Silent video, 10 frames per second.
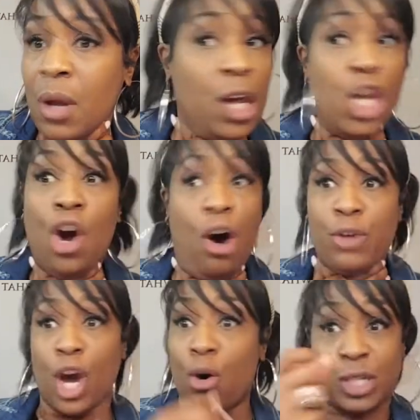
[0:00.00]
You
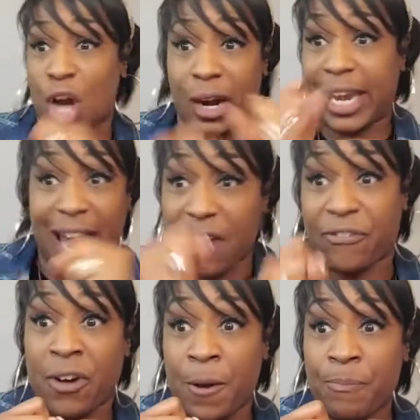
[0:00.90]
use your gift
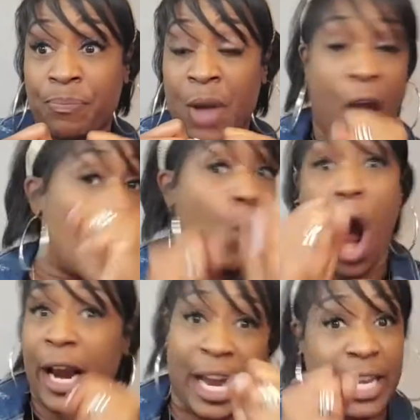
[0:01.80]
and
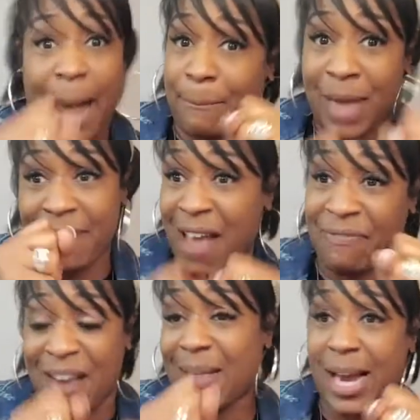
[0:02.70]
walk in
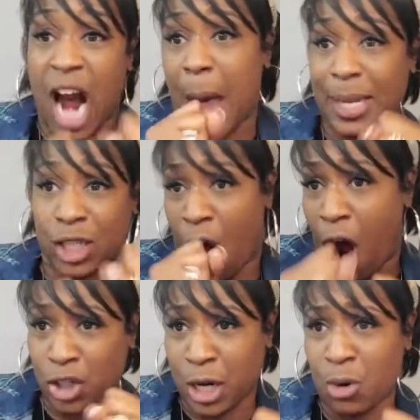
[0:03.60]
that thing that God has
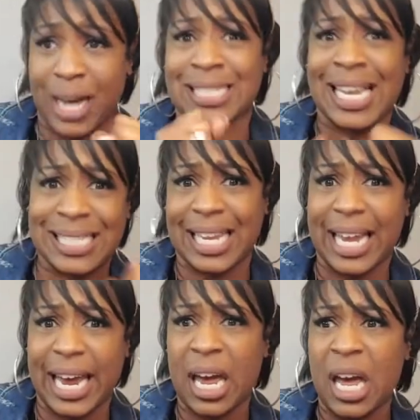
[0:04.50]
called you to do
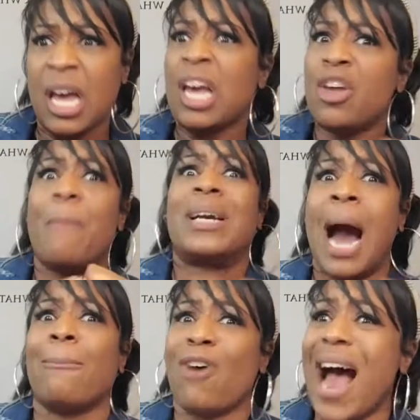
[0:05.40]
consistently, you
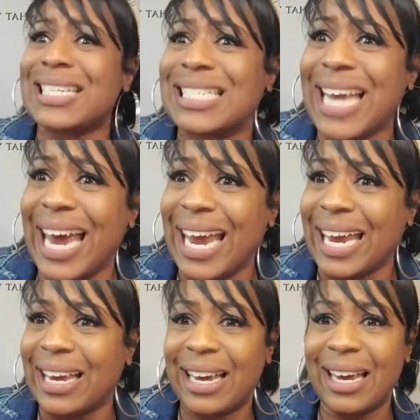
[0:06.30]
become
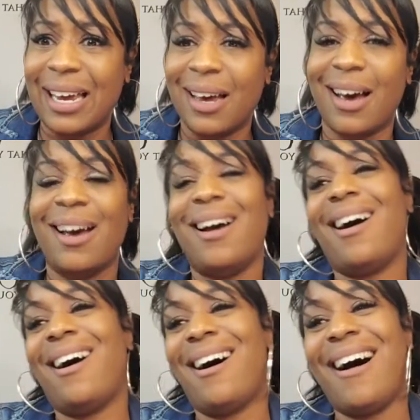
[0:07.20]
rusty.
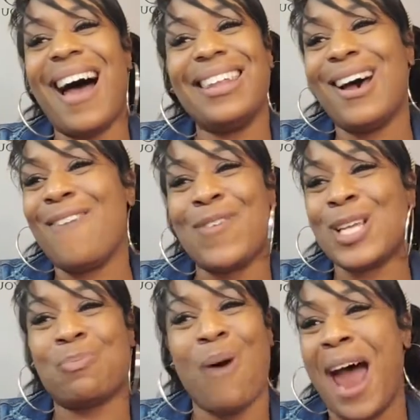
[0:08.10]
Oh, I love
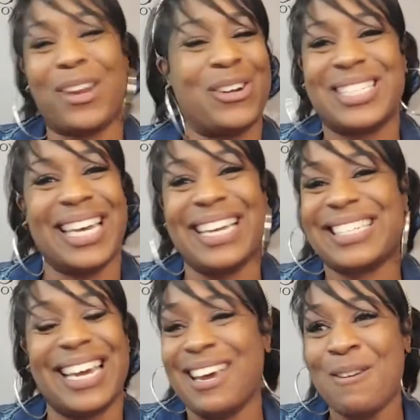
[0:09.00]
this practical
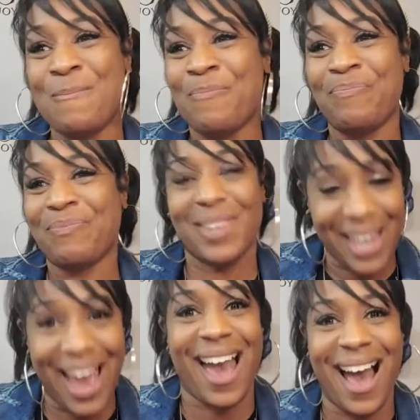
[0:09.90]
teaching.
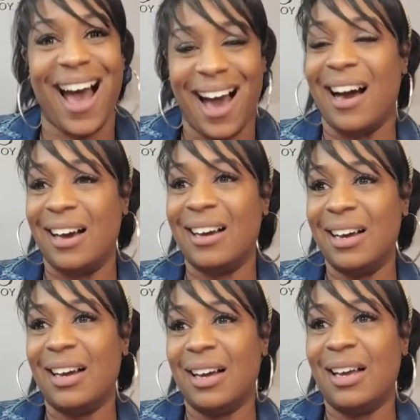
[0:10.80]
Yeah.
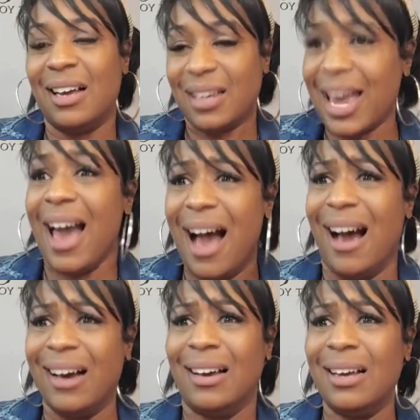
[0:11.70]
Yeah.